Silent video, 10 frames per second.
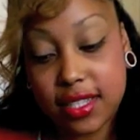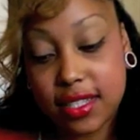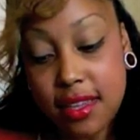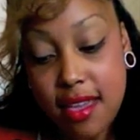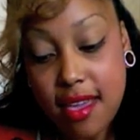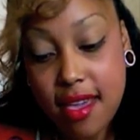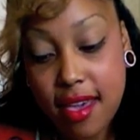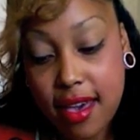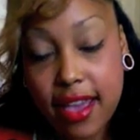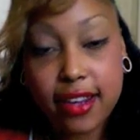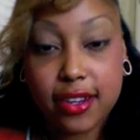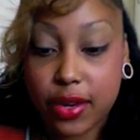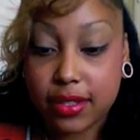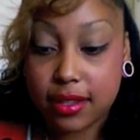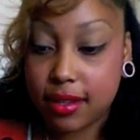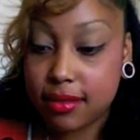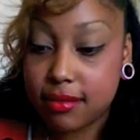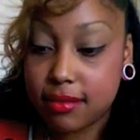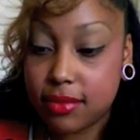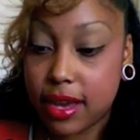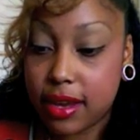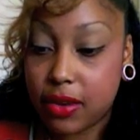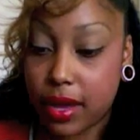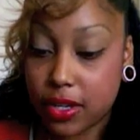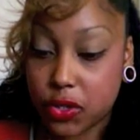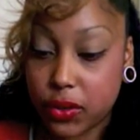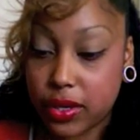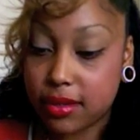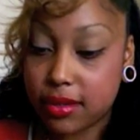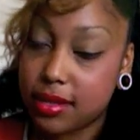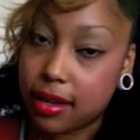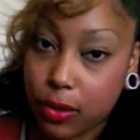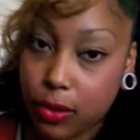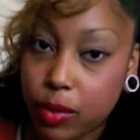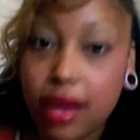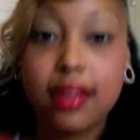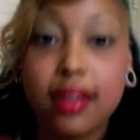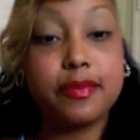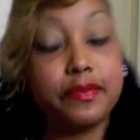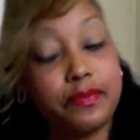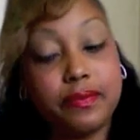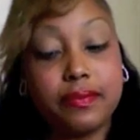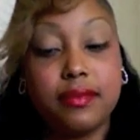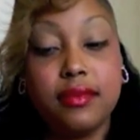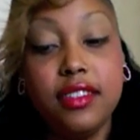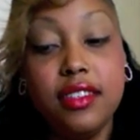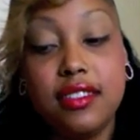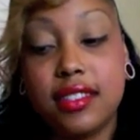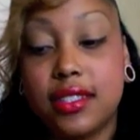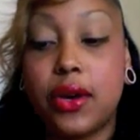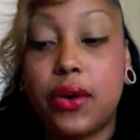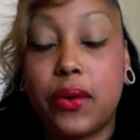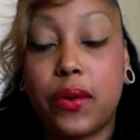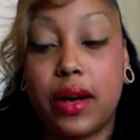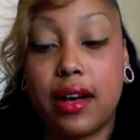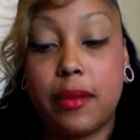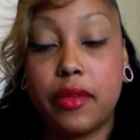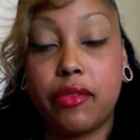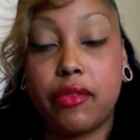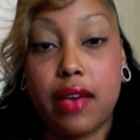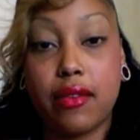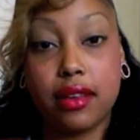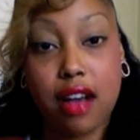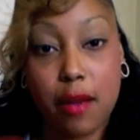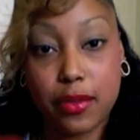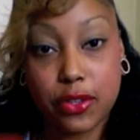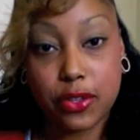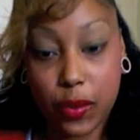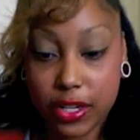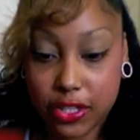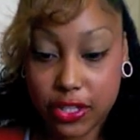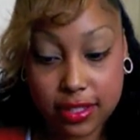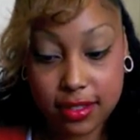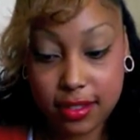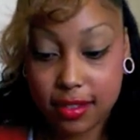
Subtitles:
it. I know I did. I know I enjoyed telling you about it. So if you have any comments or questions,